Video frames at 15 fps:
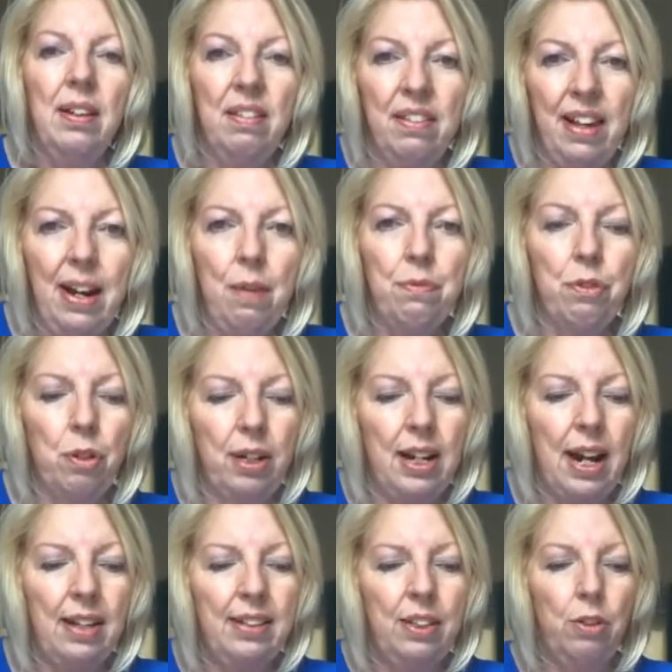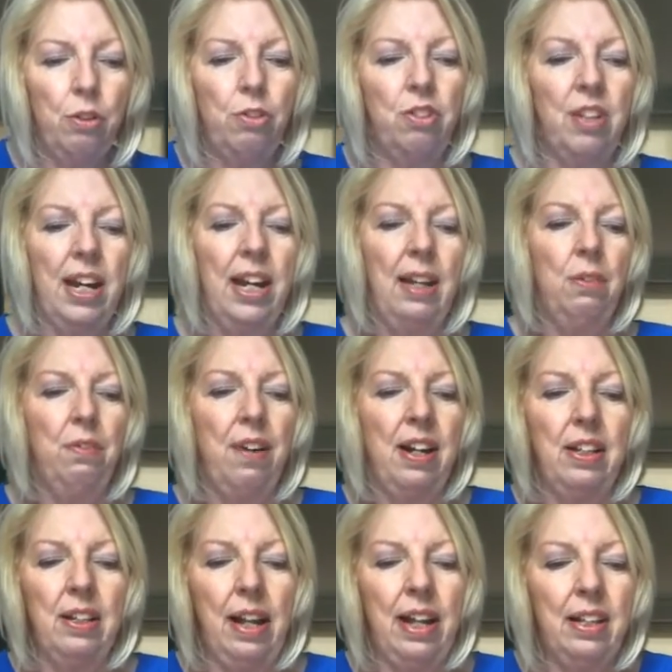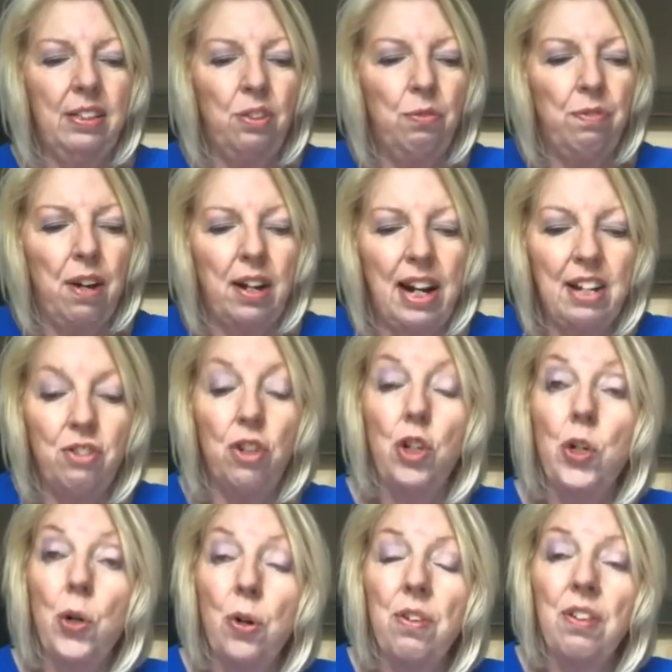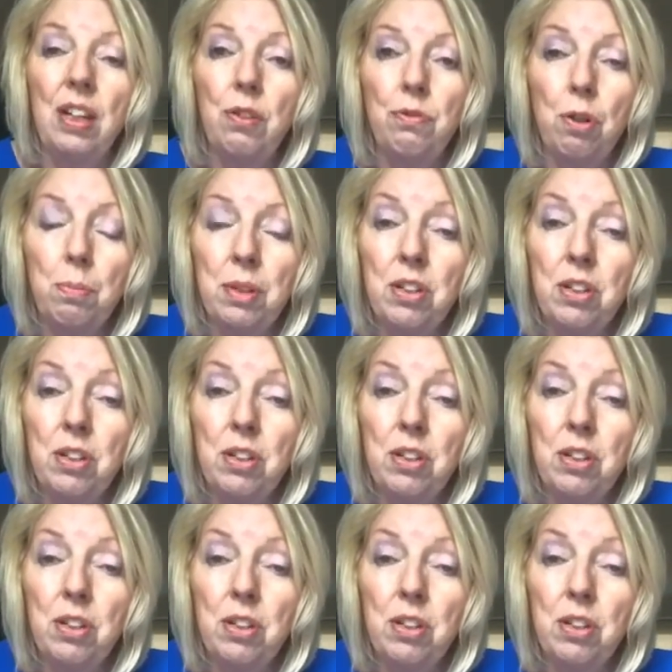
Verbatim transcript: Therefore, God did not say as far, as far as the north is from